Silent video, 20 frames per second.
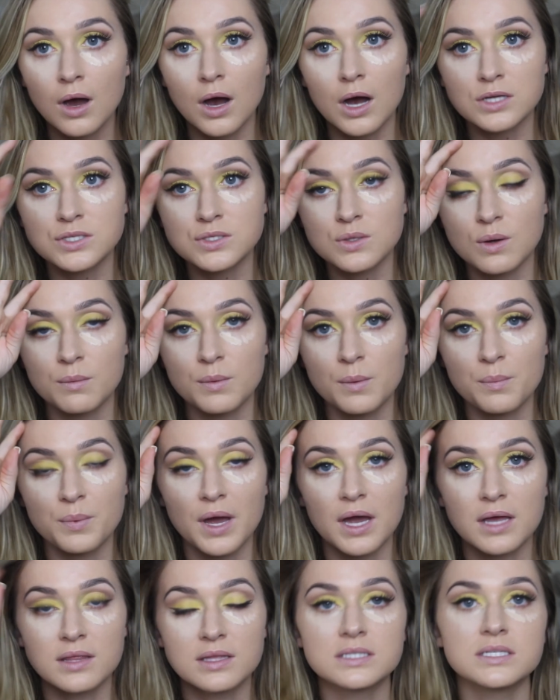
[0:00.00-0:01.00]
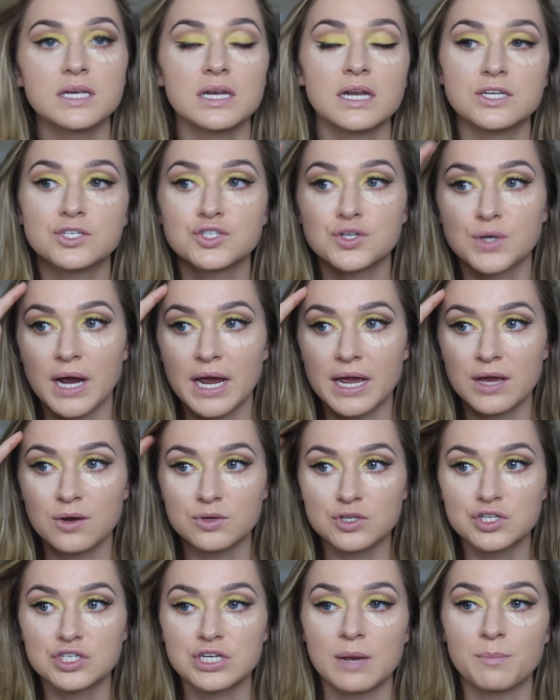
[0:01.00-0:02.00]
Also, I'm applying this in a
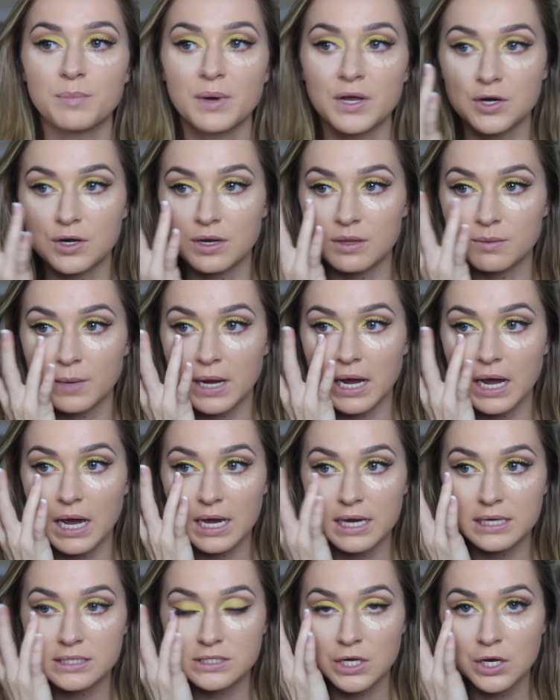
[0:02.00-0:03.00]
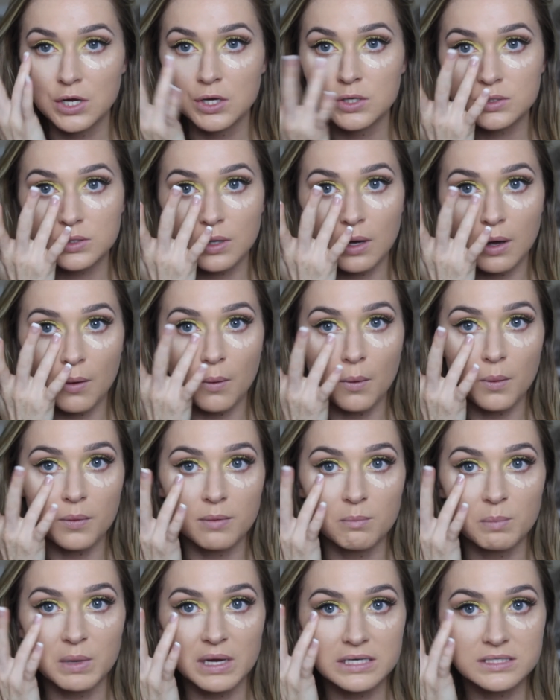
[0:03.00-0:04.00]
triangle shape underneath my eyes, so
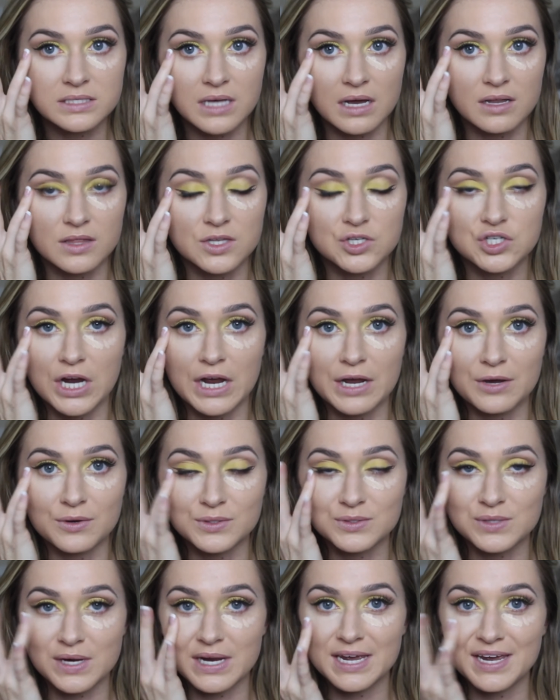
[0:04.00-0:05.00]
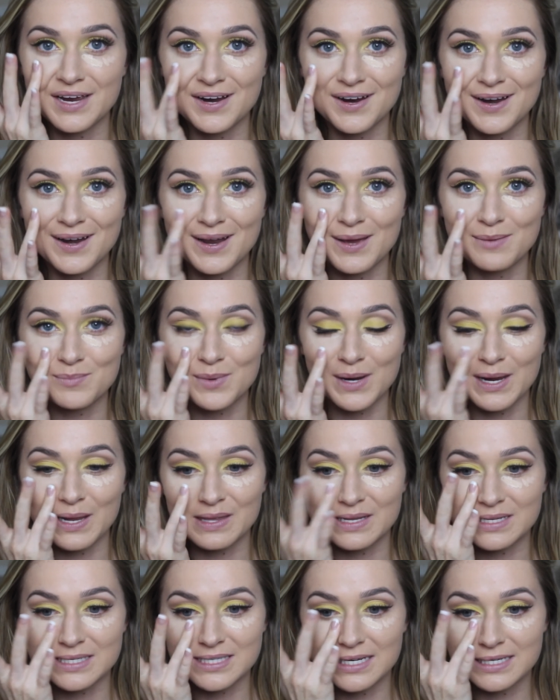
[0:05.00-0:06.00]
the big side of the triangle is right here, and I'm
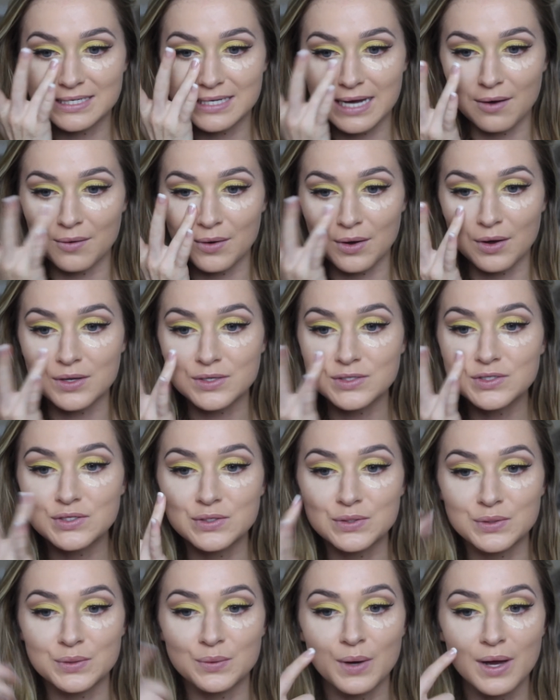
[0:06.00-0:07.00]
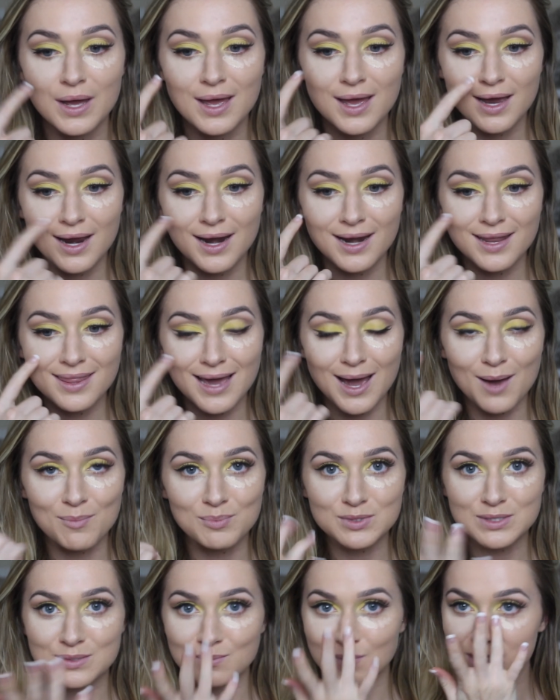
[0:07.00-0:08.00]
bringing this down onto kind of the
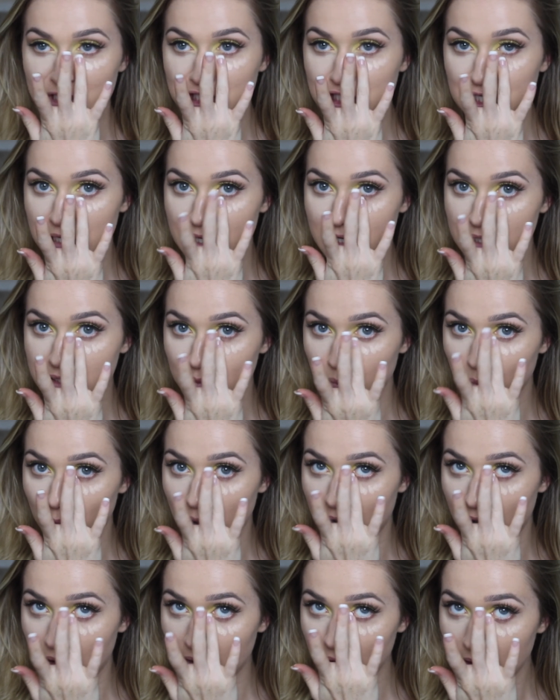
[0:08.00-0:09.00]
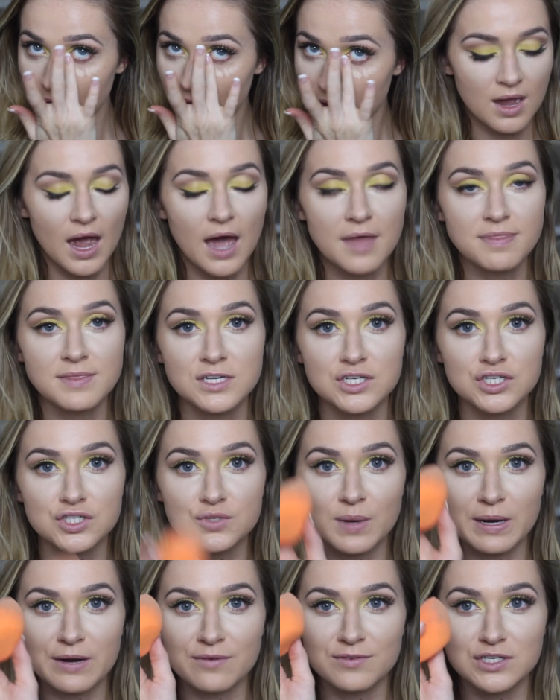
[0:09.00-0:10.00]
apples of my cheek as well. And then
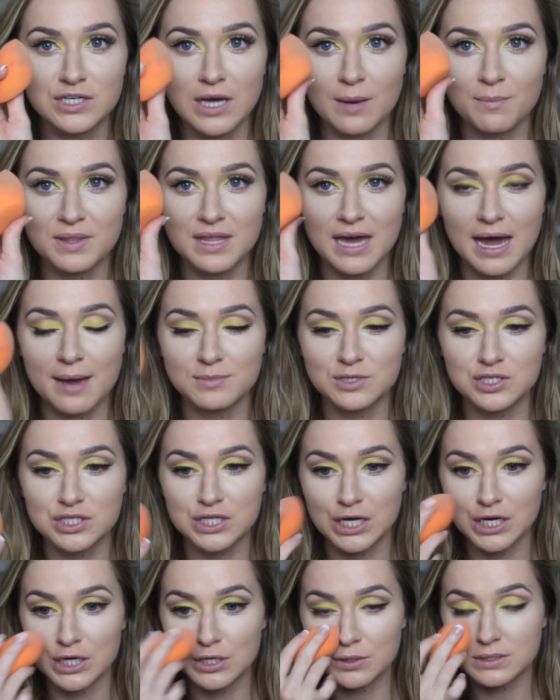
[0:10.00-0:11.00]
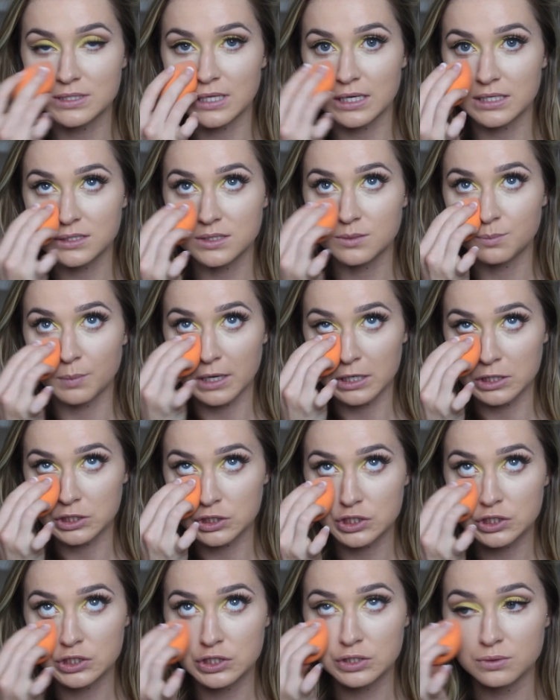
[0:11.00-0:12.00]
just right over top of that, I'm just going to use that
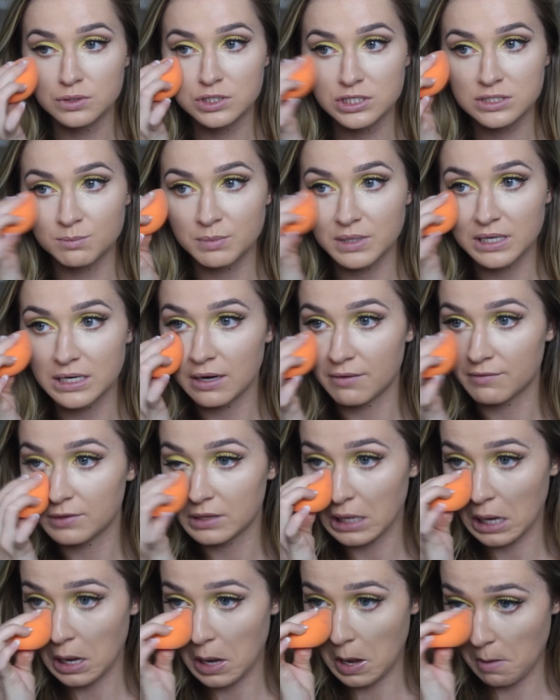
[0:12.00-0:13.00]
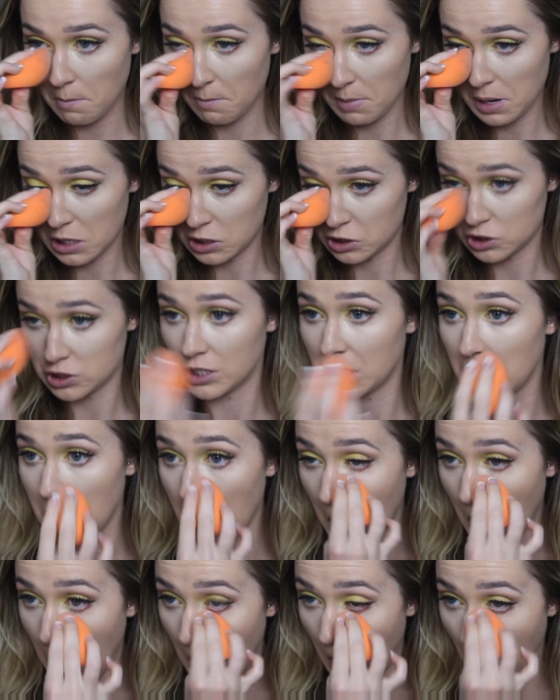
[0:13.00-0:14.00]
sponge to just blend everything out and make sure
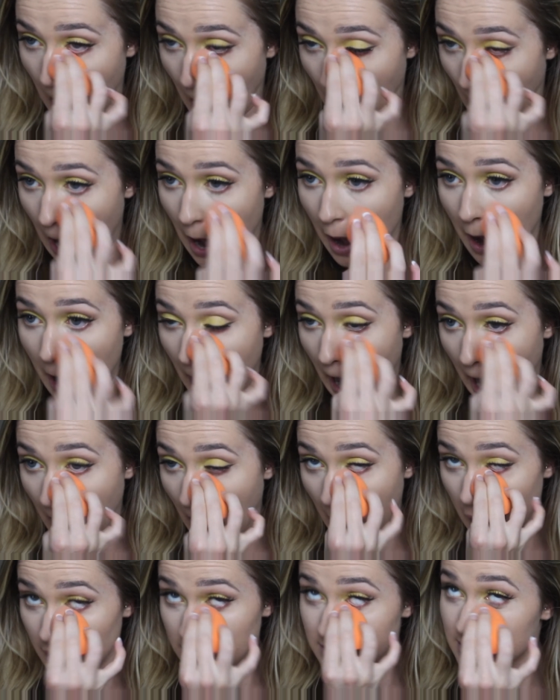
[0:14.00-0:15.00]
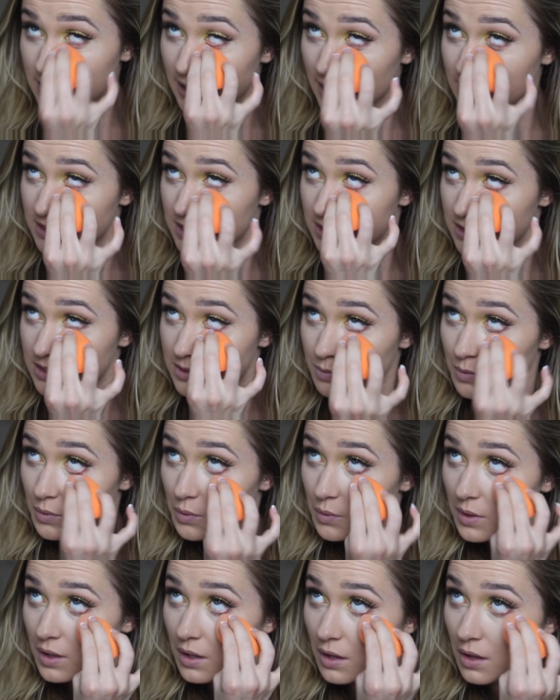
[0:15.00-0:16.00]
it's nice and
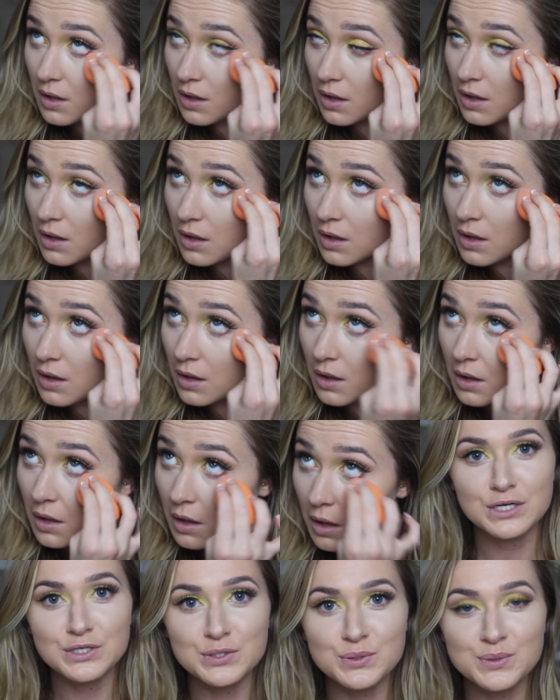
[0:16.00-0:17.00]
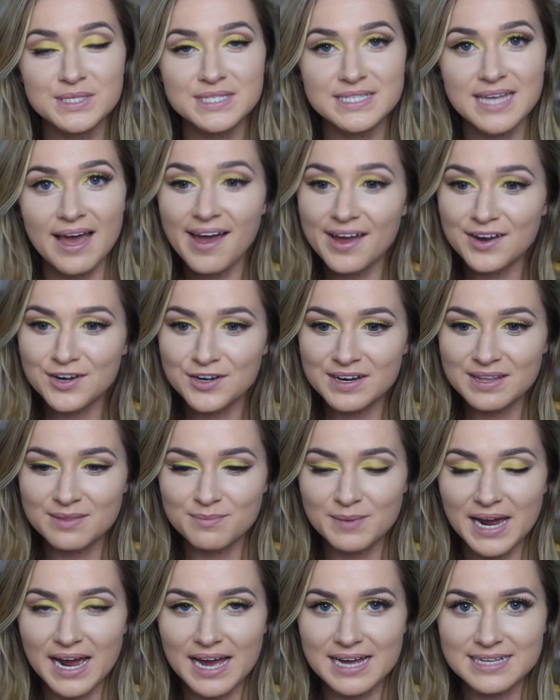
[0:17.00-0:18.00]
smooth. To set underneath
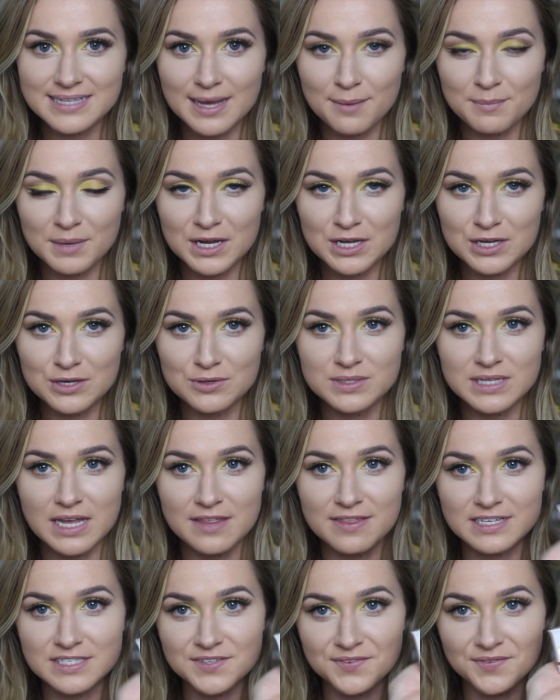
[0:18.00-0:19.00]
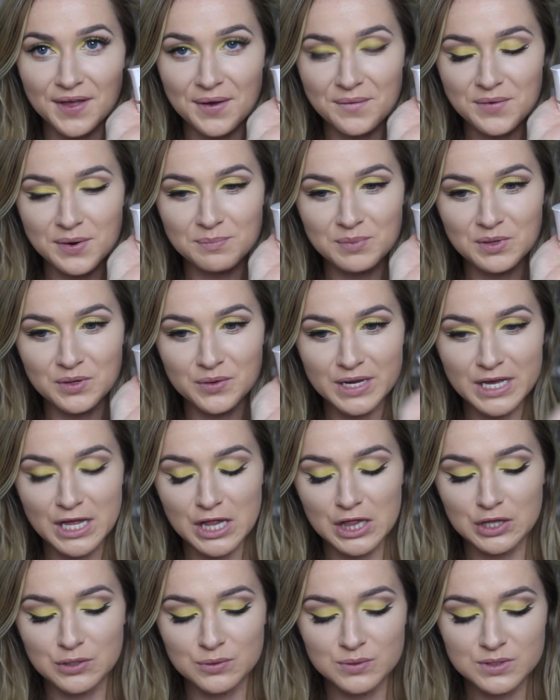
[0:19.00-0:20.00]
my eyes, I'm going to use this Flower Beauty
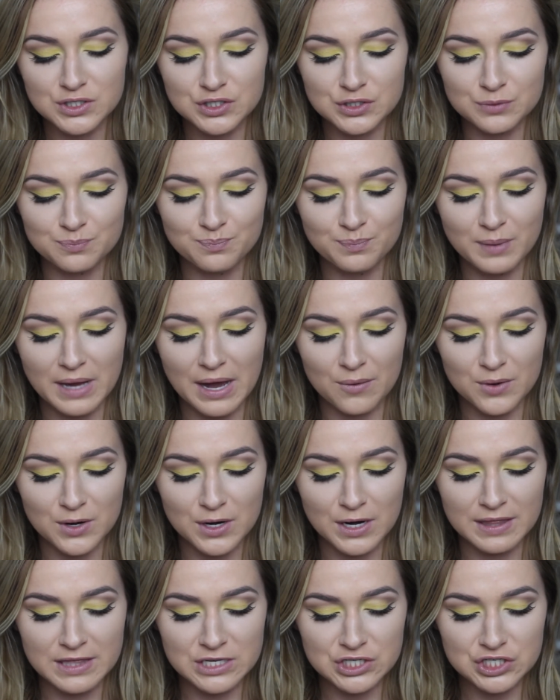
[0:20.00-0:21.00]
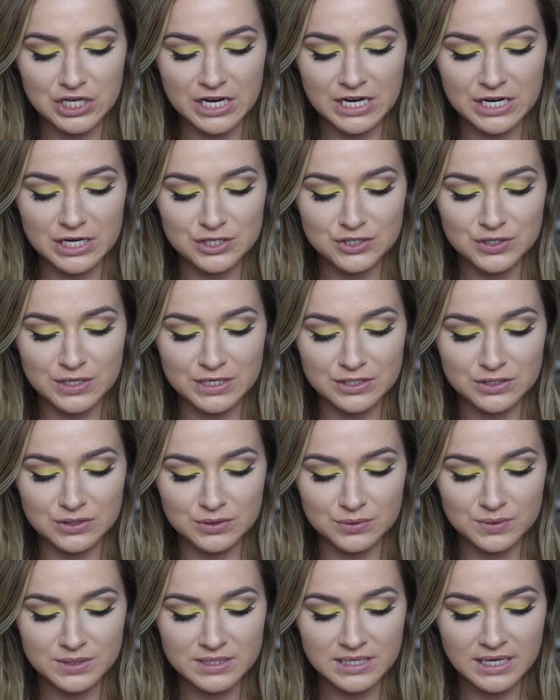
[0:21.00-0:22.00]
loose powder in the shade
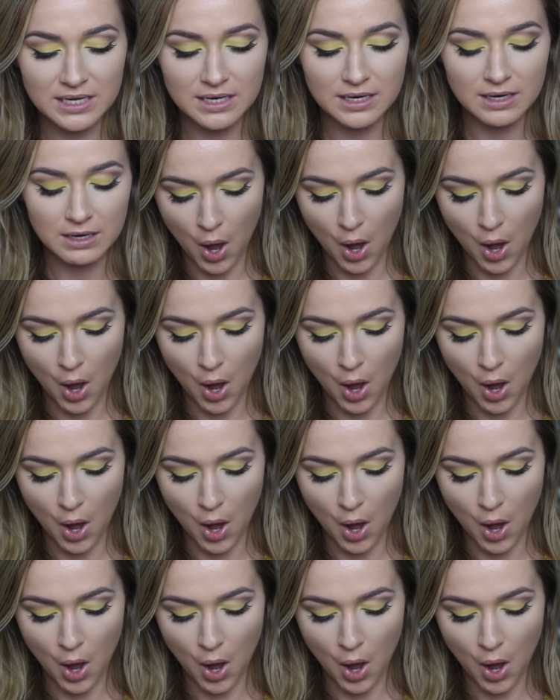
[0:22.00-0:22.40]
Translucent.